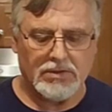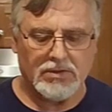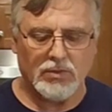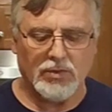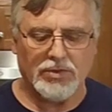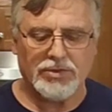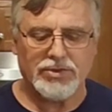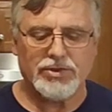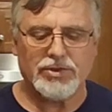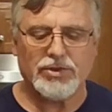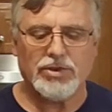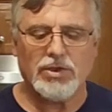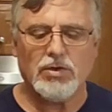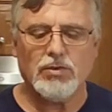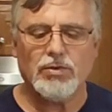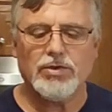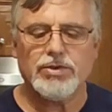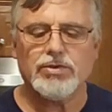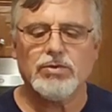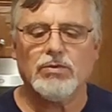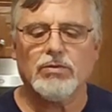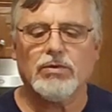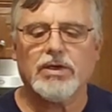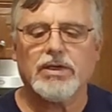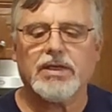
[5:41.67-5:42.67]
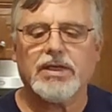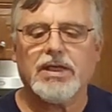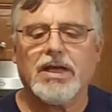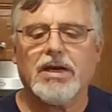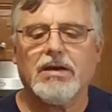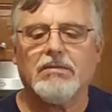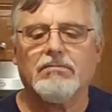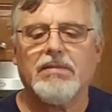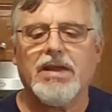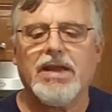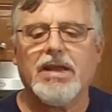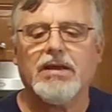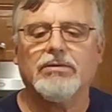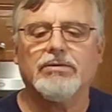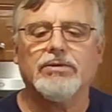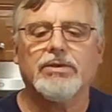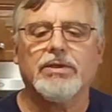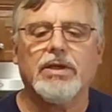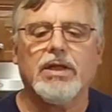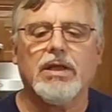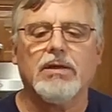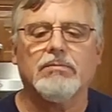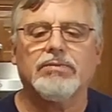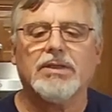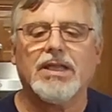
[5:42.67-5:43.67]
So what you do is you want to kind of mound it
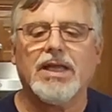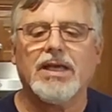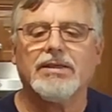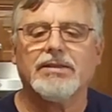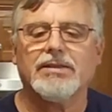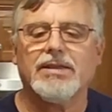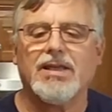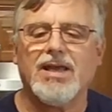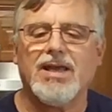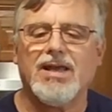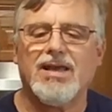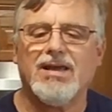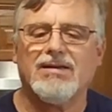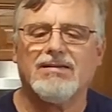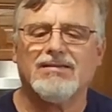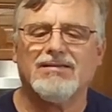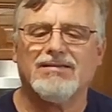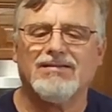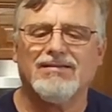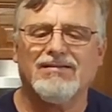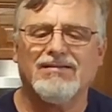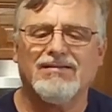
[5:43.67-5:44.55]
up like that.